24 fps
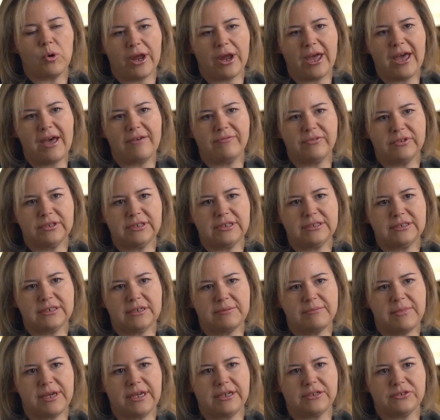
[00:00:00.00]
more heavily to
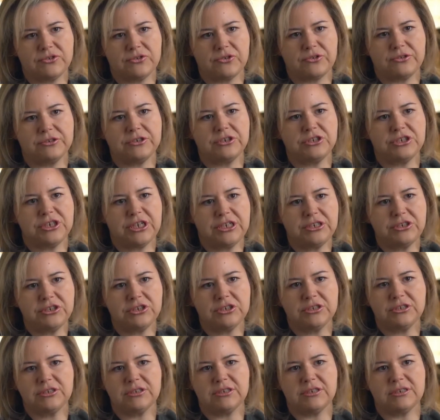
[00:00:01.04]
make certain
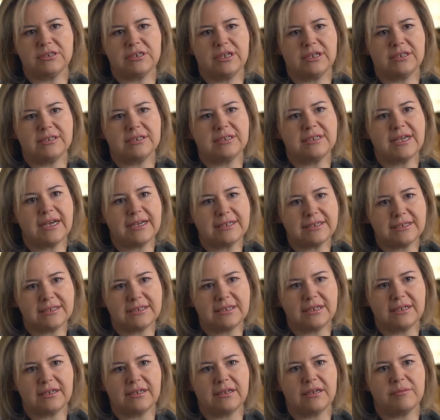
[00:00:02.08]
changes and
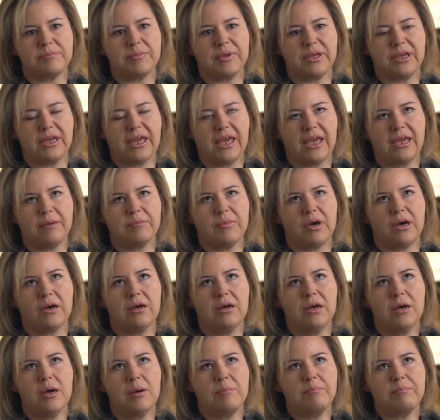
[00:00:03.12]
testing. It became a
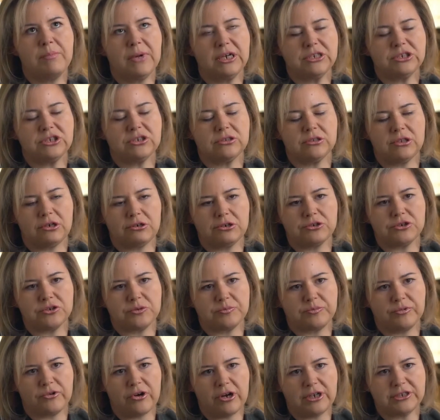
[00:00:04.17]
much larger
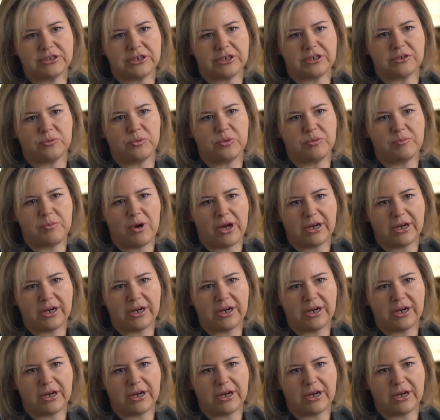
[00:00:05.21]
project. With